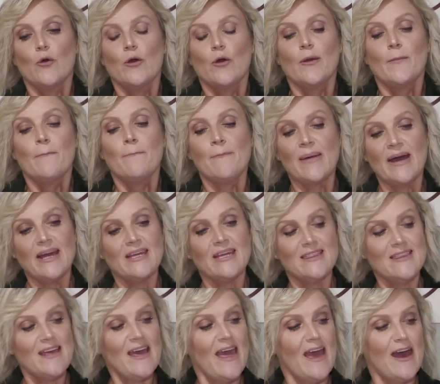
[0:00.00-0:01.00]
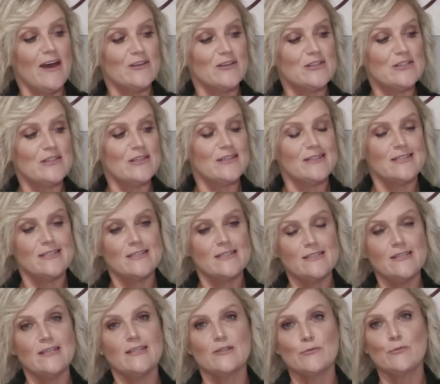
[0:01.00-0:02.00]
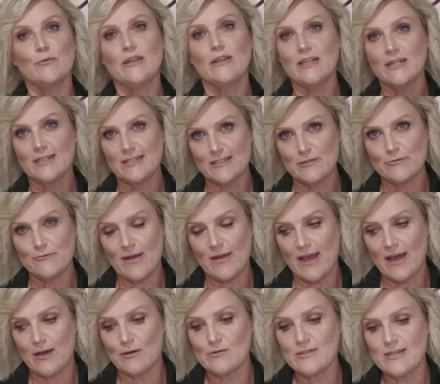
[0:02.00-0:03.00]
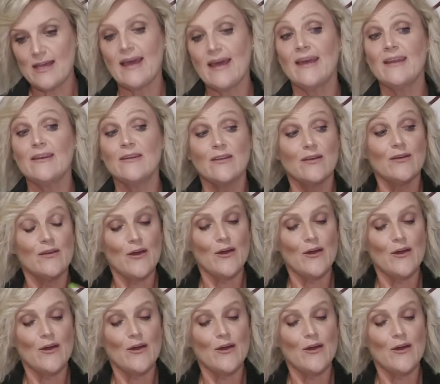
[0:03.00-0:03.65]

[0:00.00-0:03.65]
make the house sit within its surrounds and